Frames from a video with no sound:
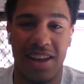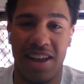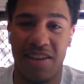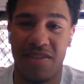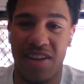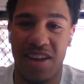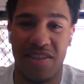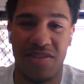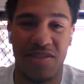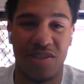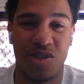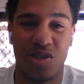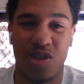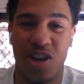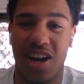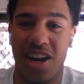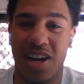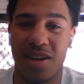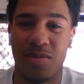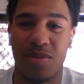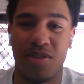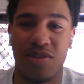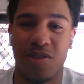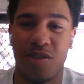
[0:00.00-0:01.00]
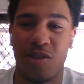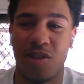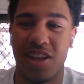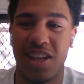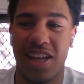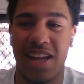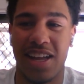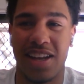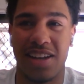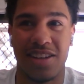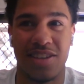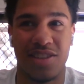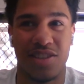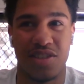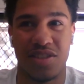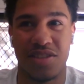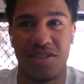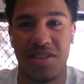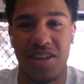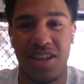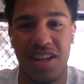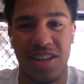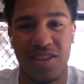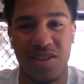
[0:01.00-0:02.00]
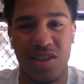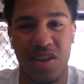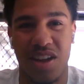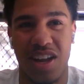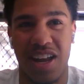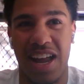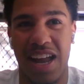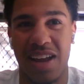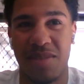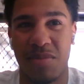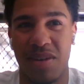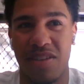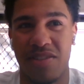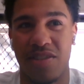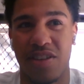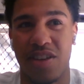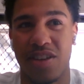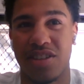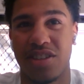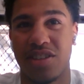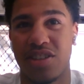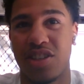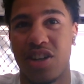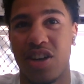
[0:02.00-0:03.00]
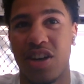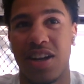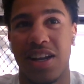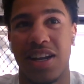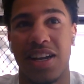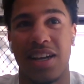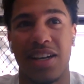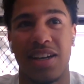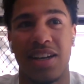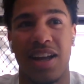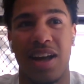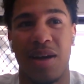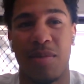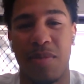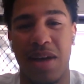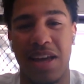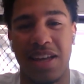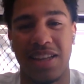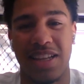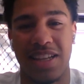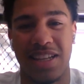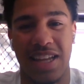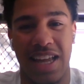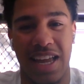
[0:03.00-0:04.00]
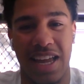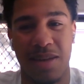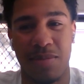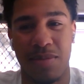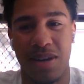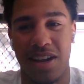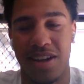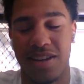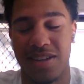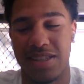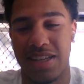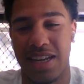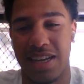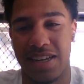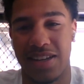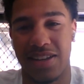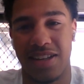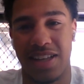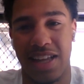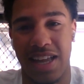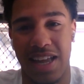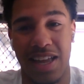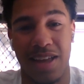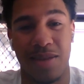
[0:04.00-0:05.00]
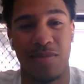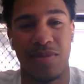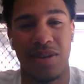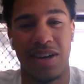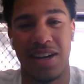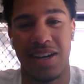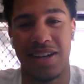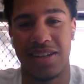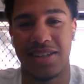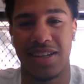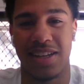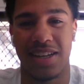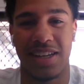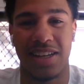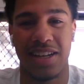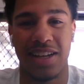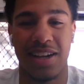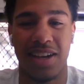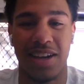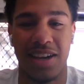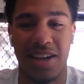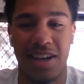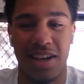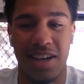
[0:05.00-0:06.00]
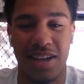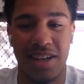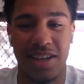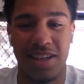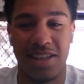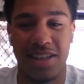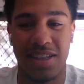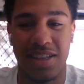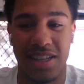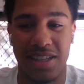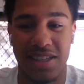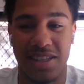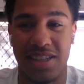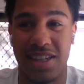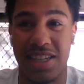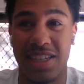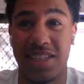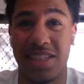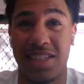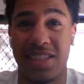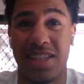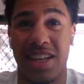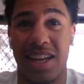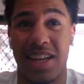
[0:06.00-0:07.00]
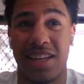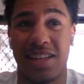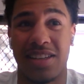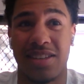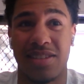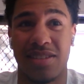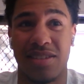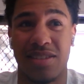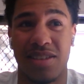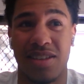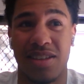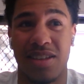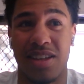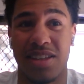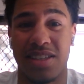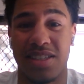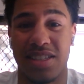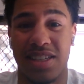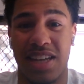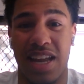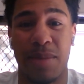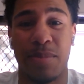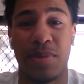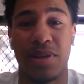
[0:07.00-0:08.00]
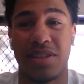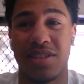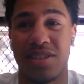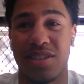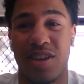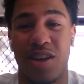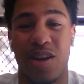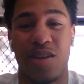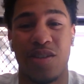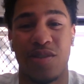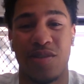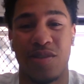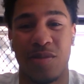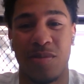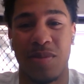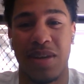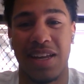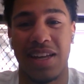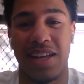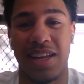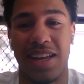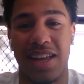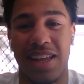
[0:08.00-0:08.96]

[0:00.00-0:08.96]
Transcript: never ever tried before that. So I had my first shot and I made the team and I was like, damn. I was like, this is like a stepping stone for me.